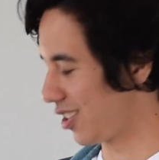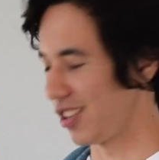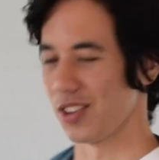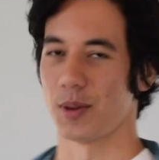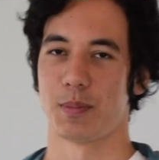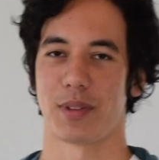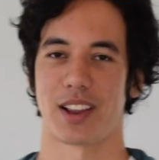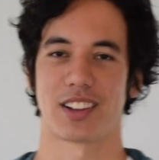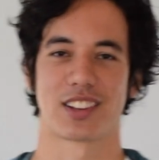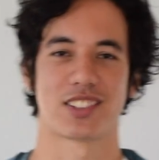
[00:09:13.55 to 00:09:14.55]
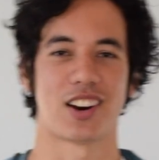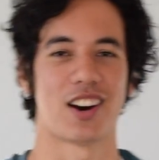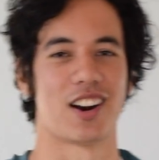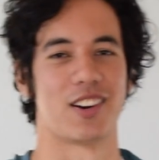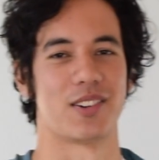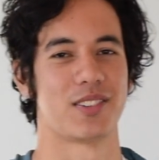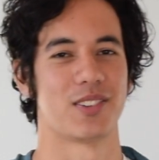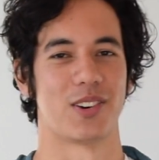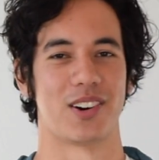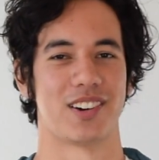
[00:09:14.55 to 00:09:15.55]
you know, playing the guitar
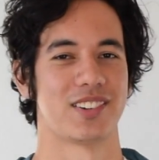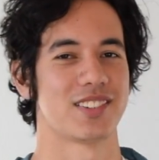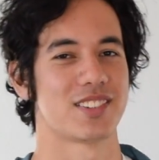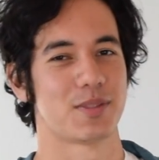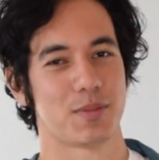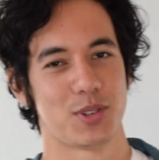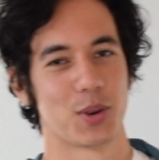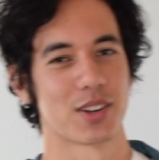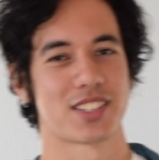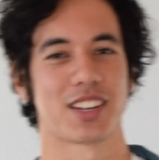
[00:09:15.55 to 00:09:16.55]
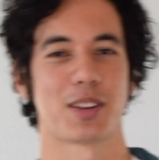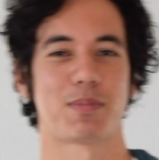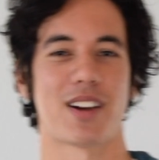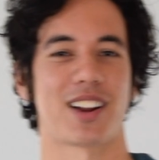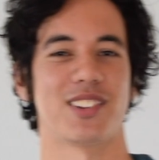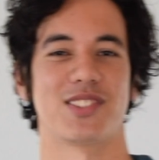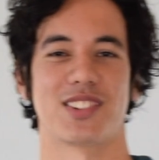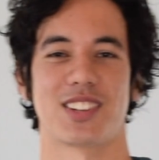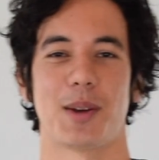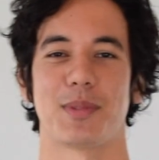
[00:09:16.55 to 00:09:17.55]
or doing singing practice or
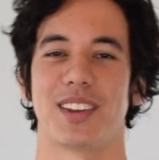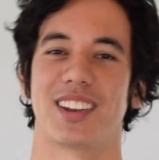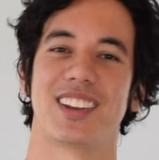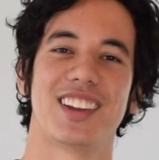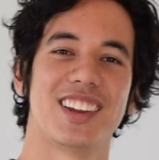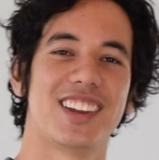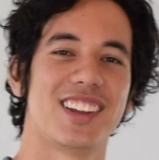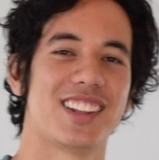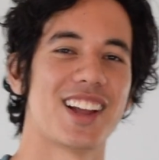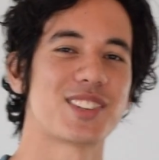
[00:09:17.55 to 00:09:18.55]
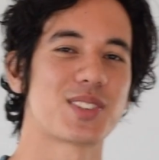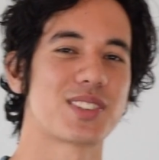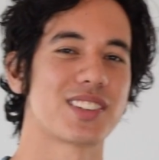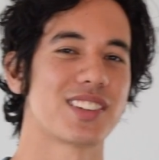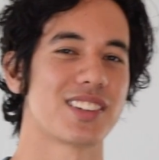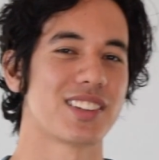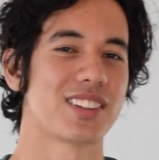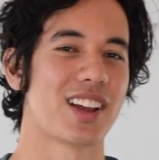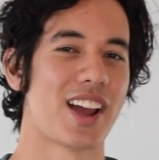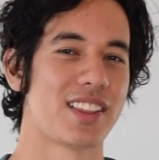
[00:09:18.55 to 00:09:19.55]
something. That's,
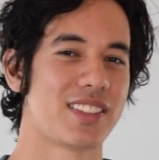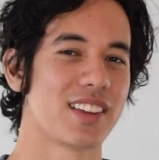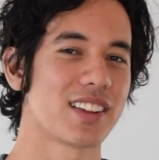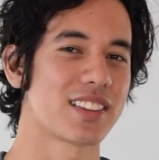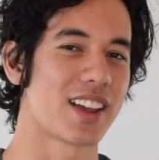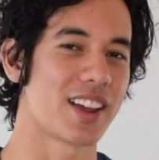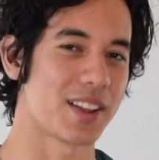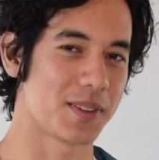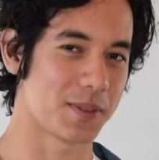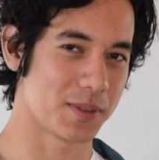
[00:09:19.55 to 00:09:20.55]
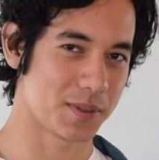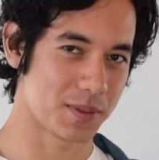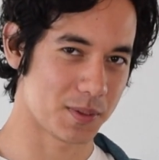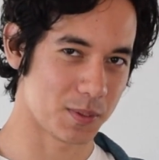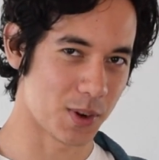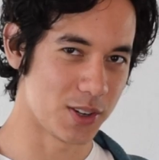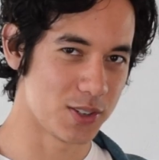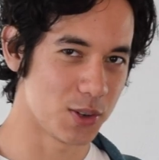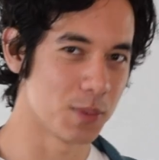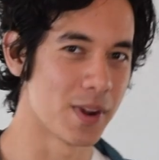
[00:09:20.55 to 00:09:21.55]
I think that when you
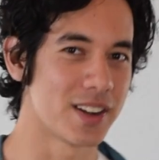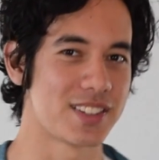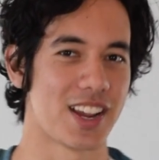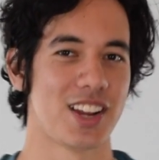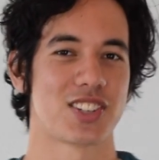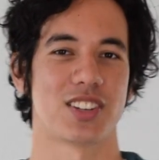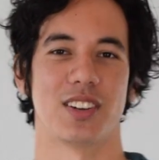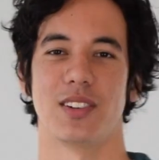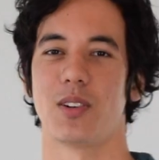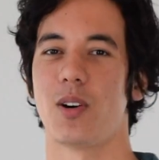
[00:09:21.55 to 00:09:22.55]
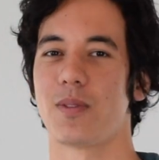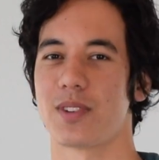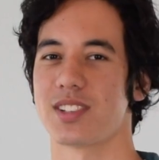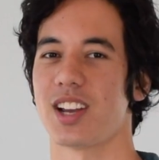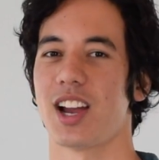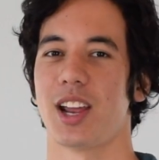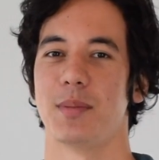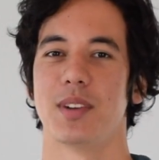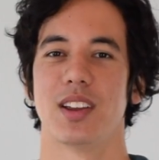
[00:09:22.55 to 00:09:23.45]
do meditation over time,